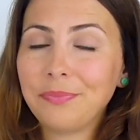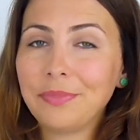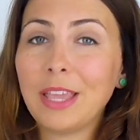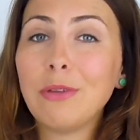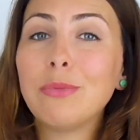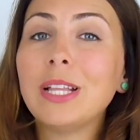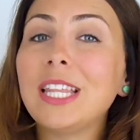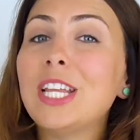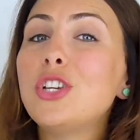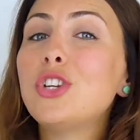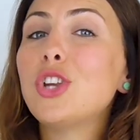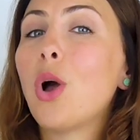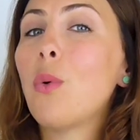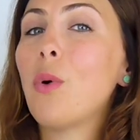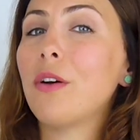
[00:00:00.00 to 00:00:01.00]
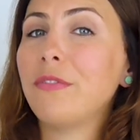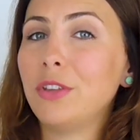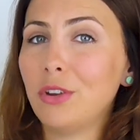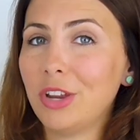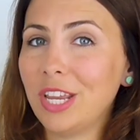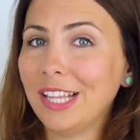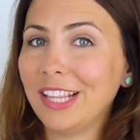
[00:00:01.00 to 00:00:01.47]
They really show off
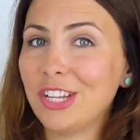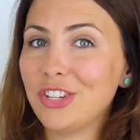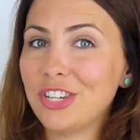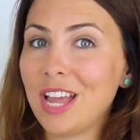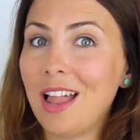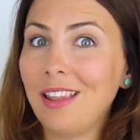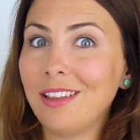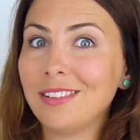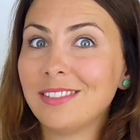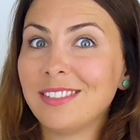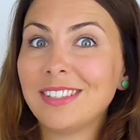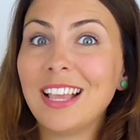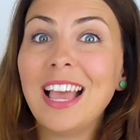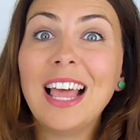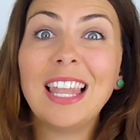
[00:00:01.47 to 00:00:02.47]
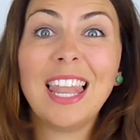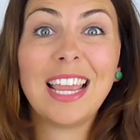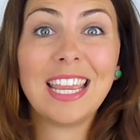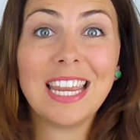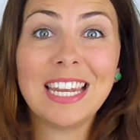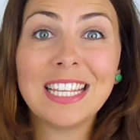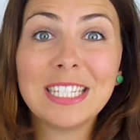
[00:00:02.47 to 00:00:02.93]
your English talents.
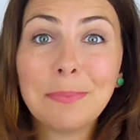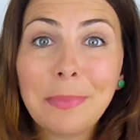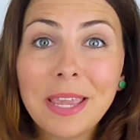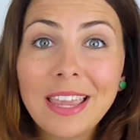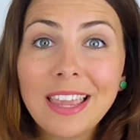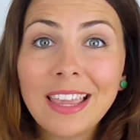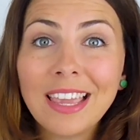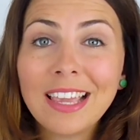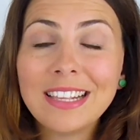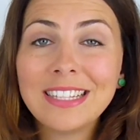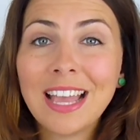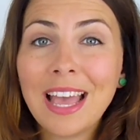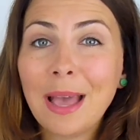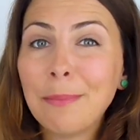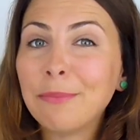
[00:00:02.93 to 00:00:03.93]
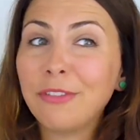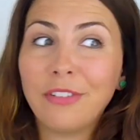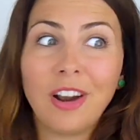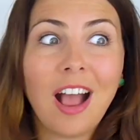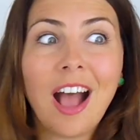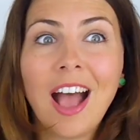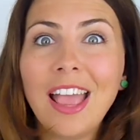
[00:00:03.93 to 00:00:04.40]
Like in a speaking exam
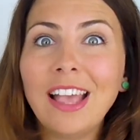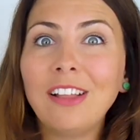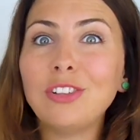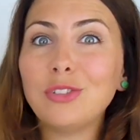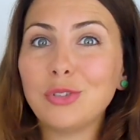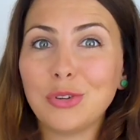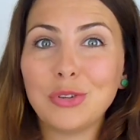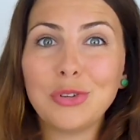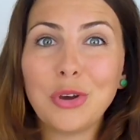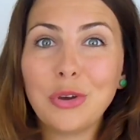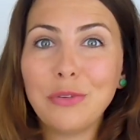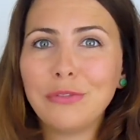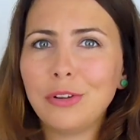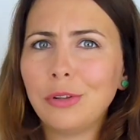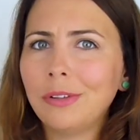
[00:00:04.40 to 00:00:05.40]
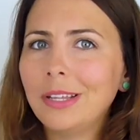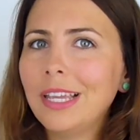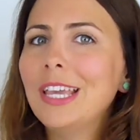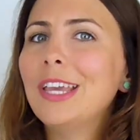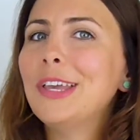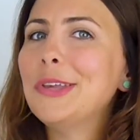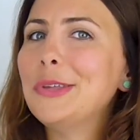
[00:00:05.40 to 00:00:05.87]
for IELTS or TOEFL,
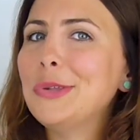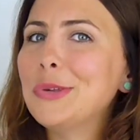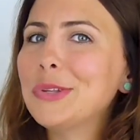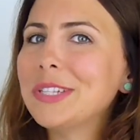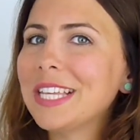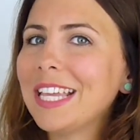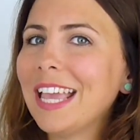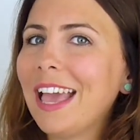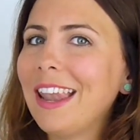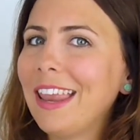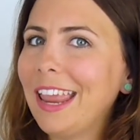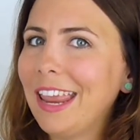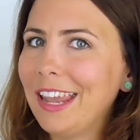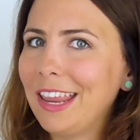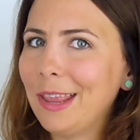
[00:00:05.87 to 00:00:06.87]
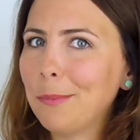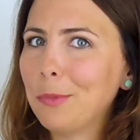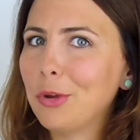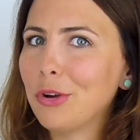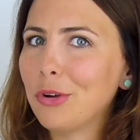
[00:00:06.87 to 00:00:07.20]
using an idiom